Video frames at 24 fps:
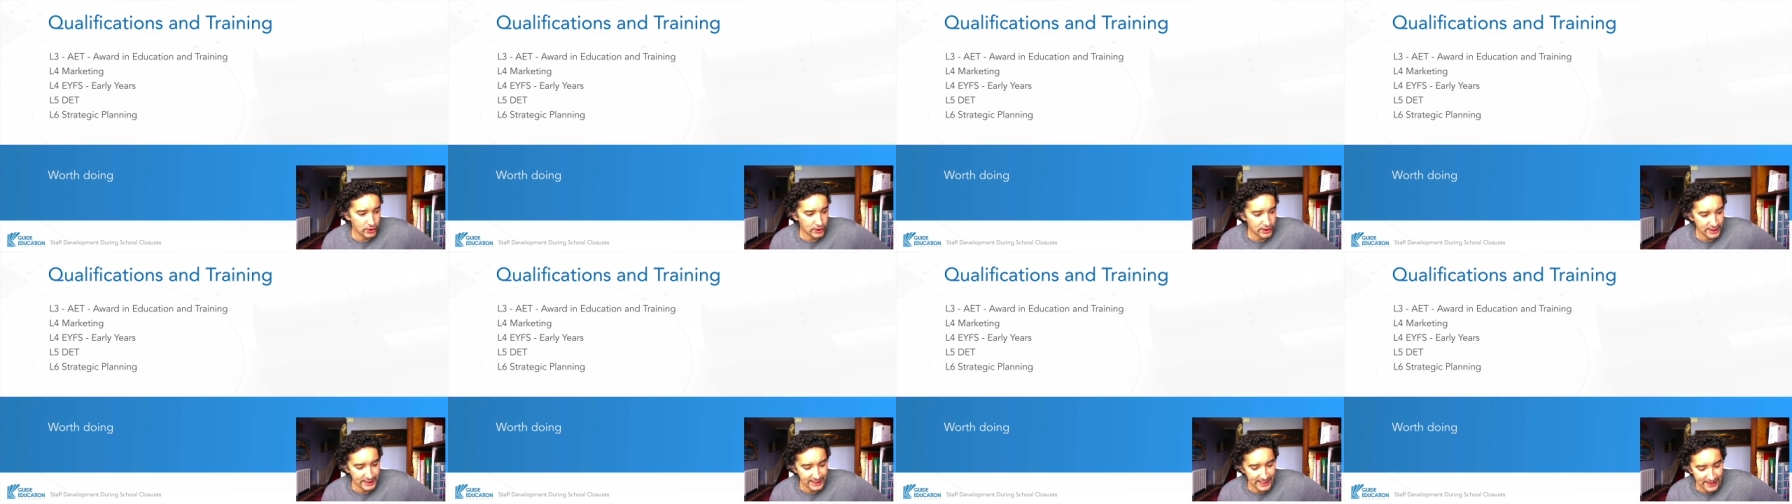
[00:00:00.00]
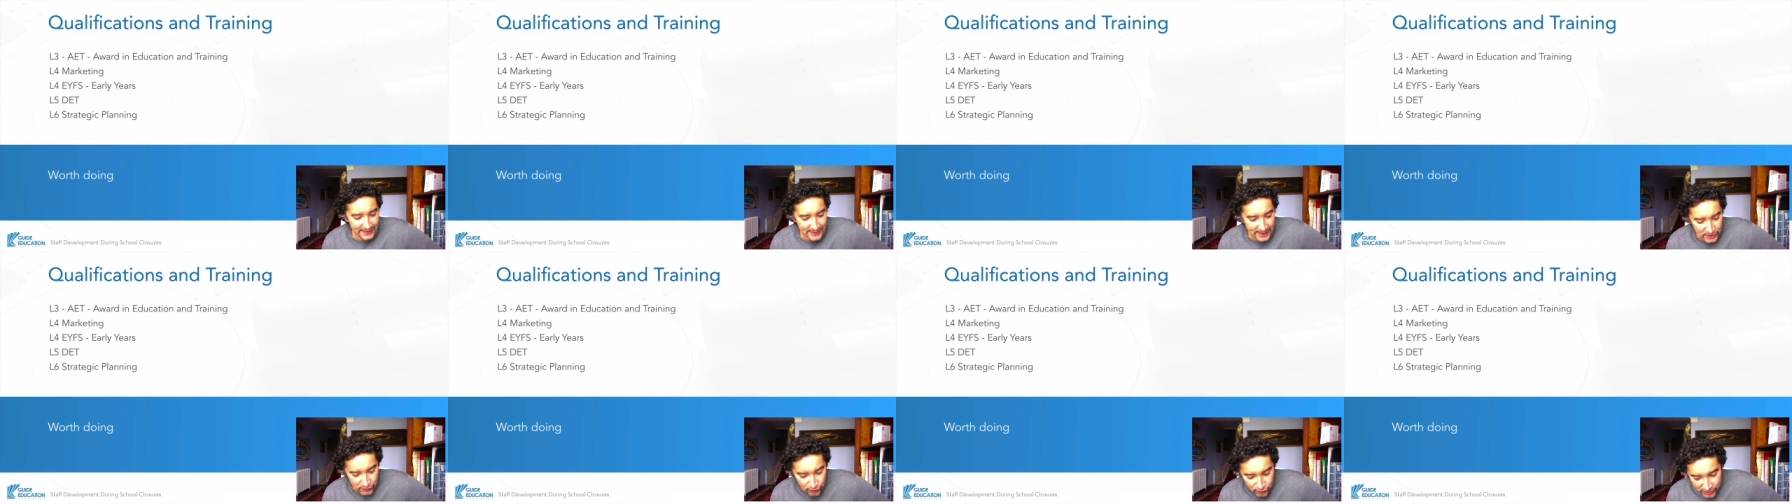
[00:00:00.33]
can get
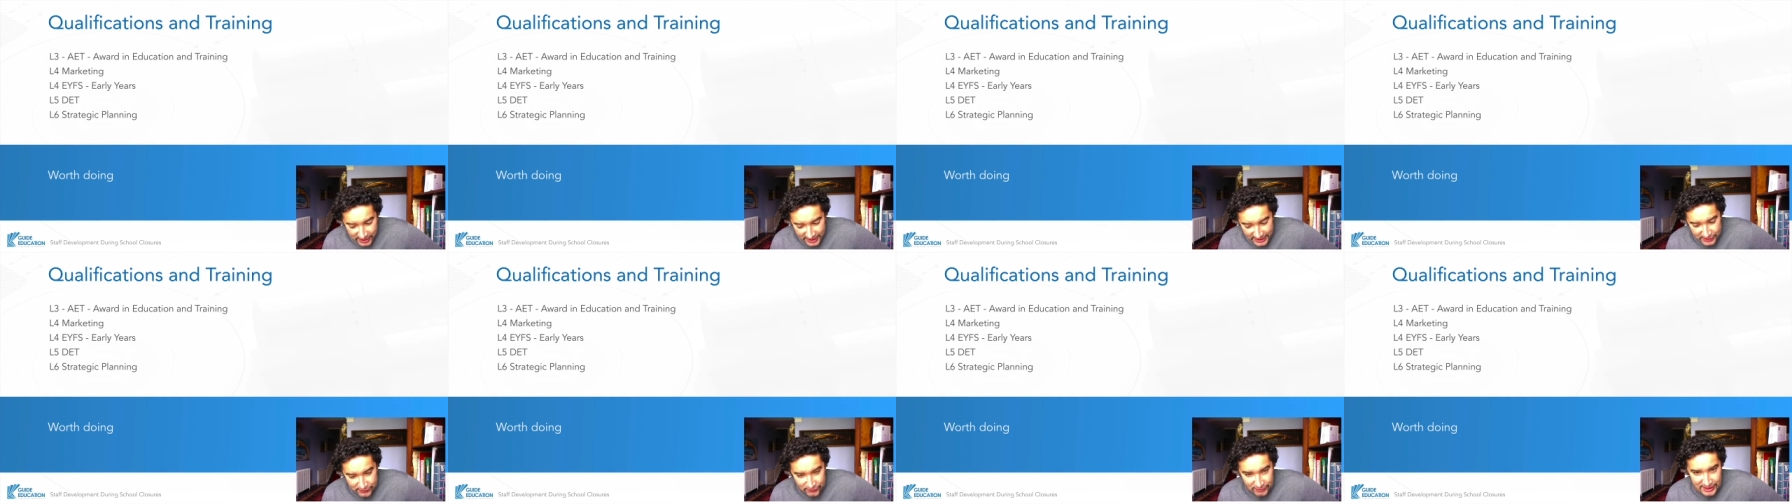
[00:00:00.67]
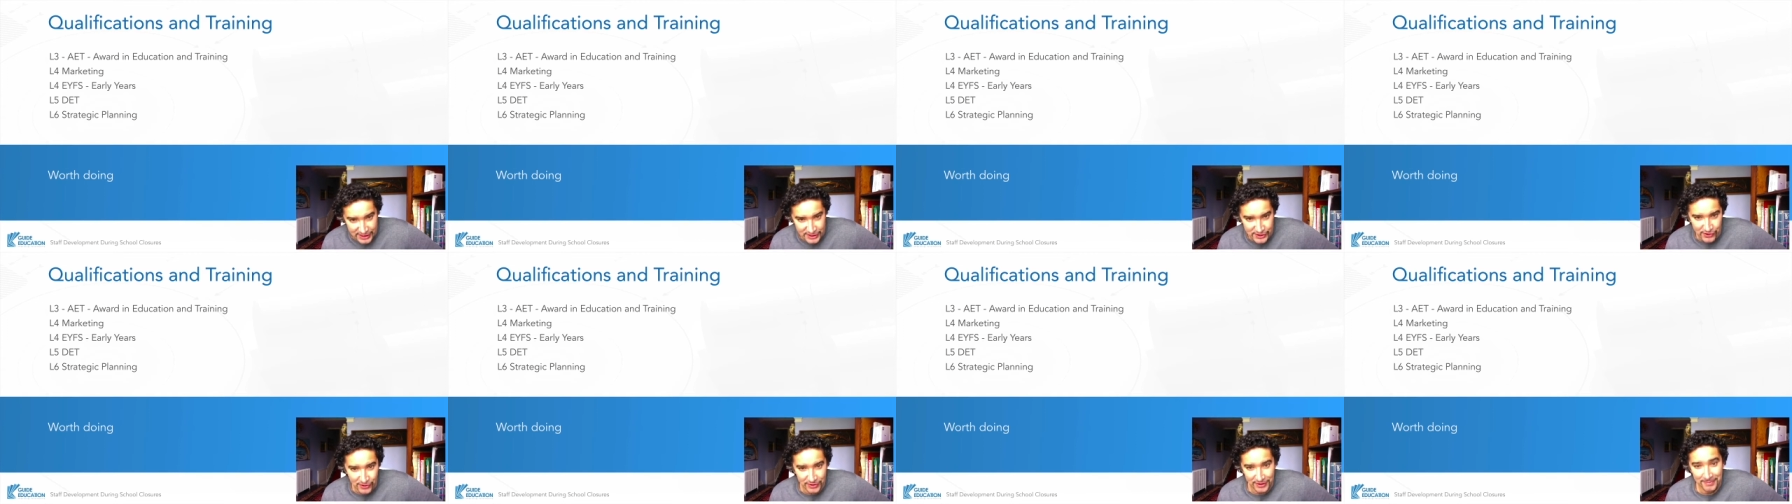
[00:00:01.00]
that really, really
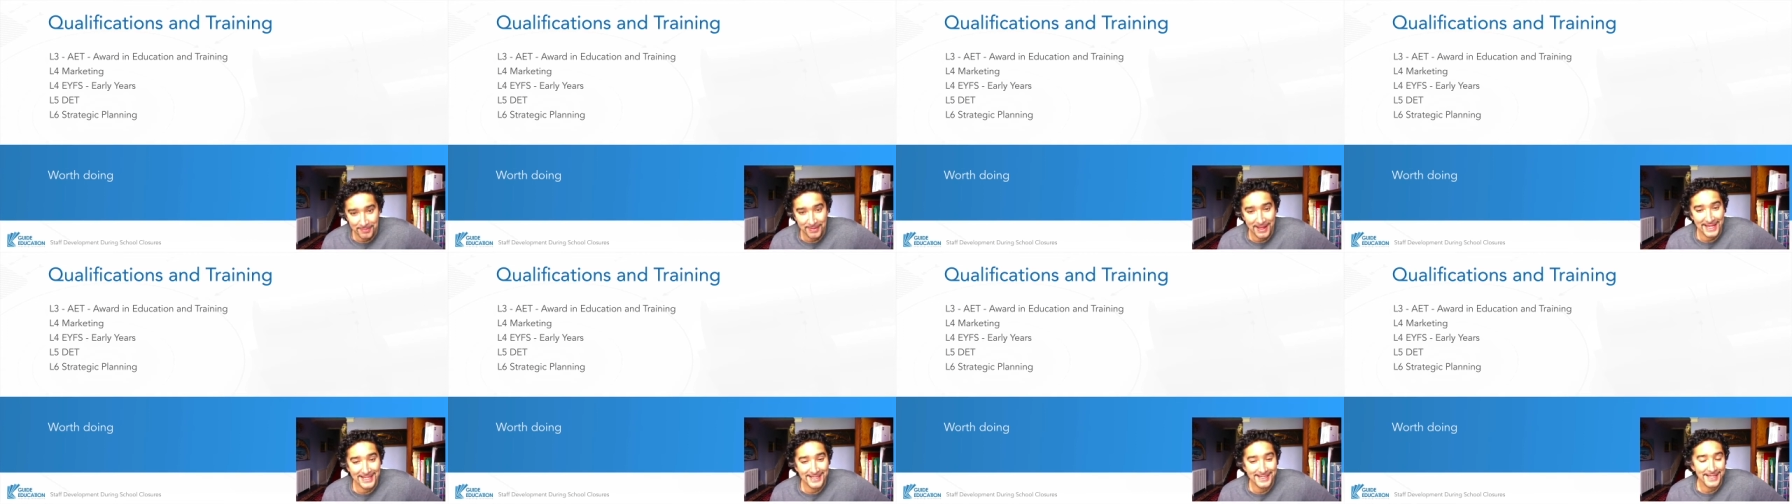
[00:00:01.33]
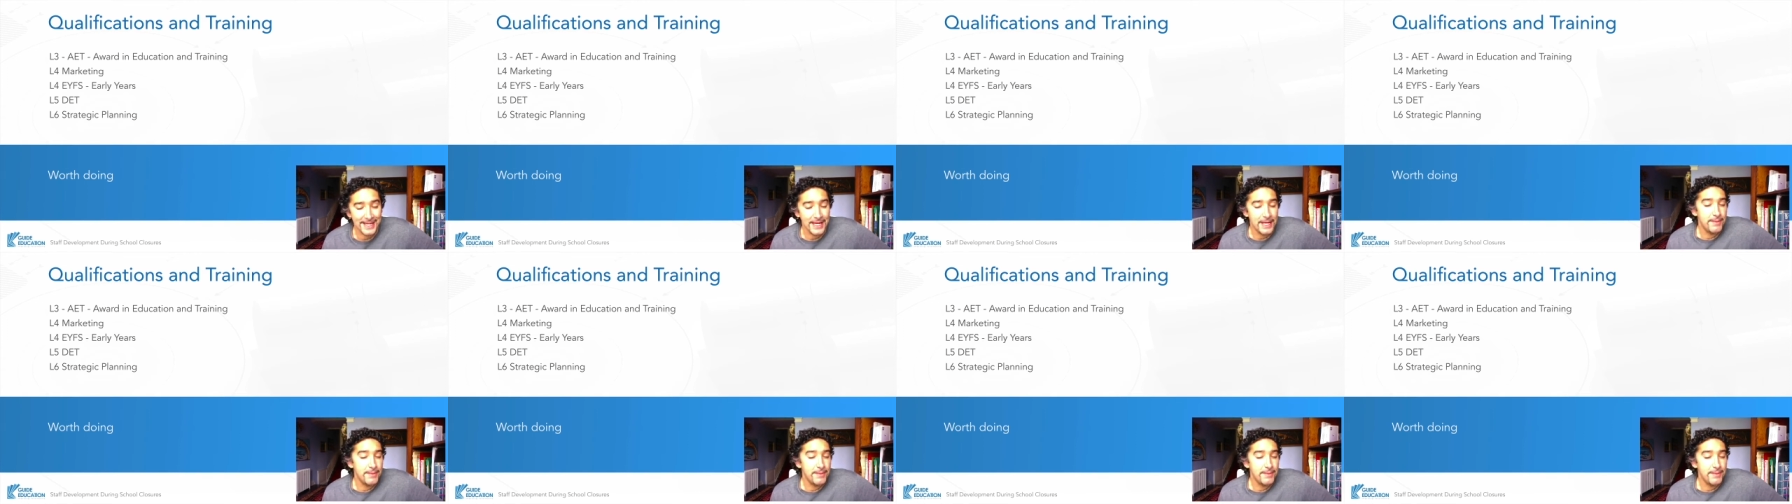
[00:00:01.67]
solid base,